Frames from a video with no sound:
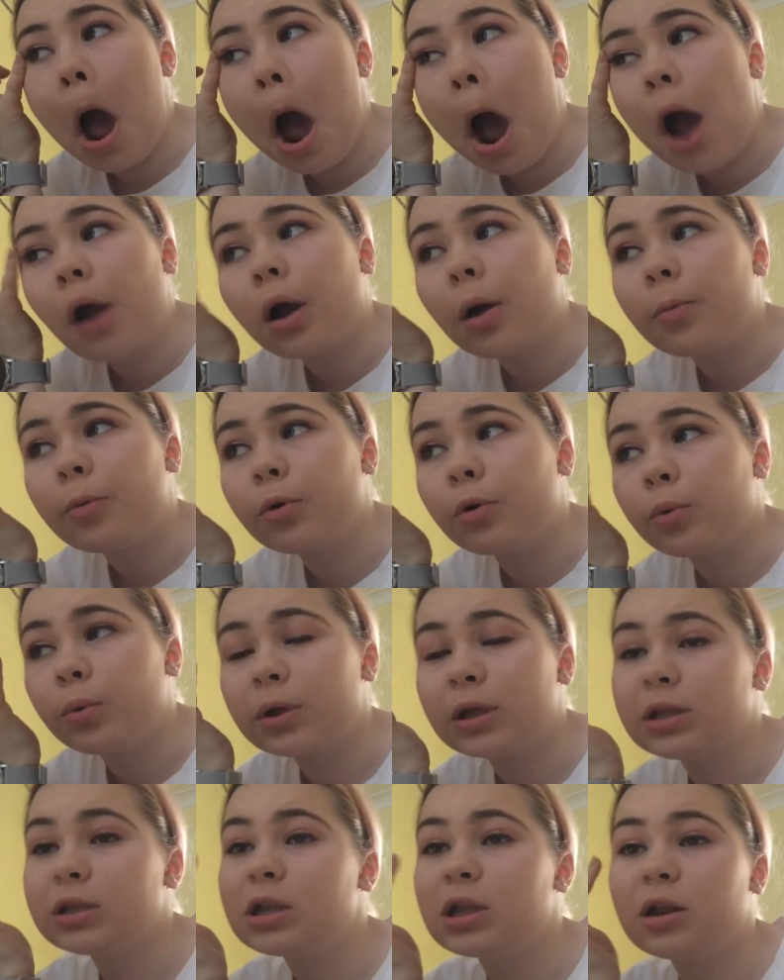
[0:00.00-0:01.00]
a couple of
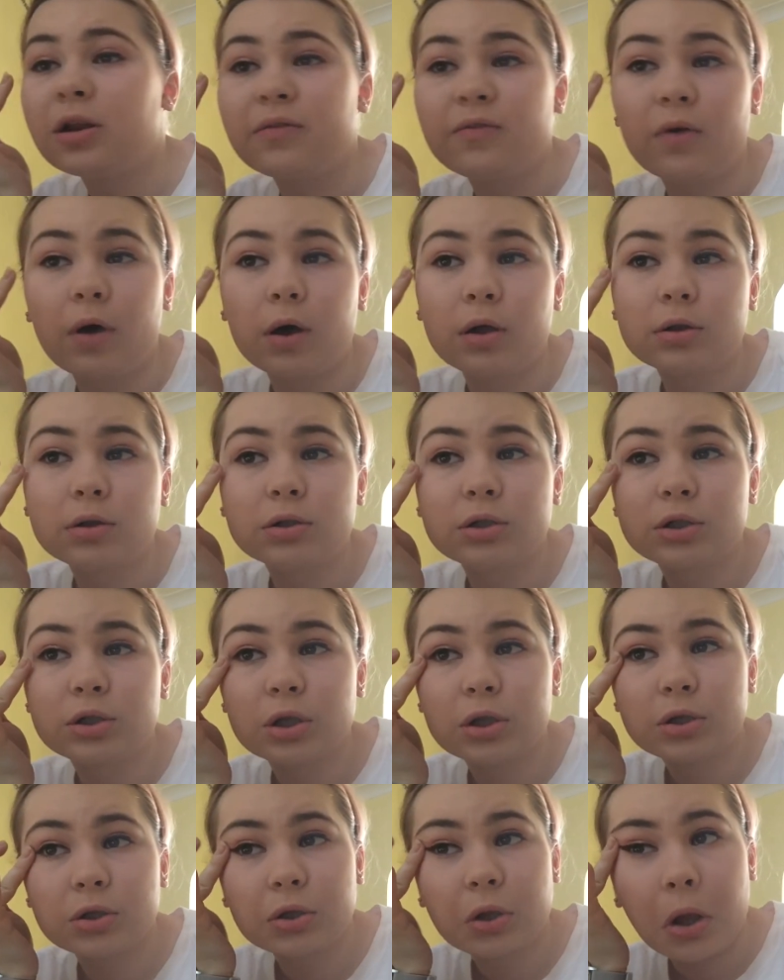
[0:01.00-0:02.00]
weeks in advance,
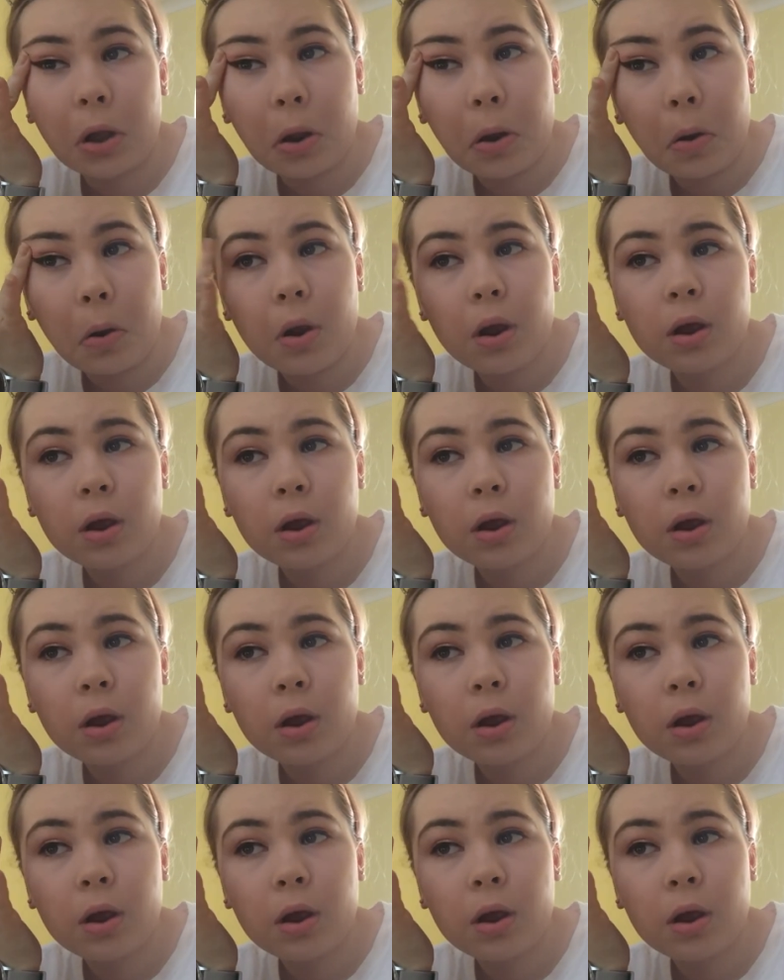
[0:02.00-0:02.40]
so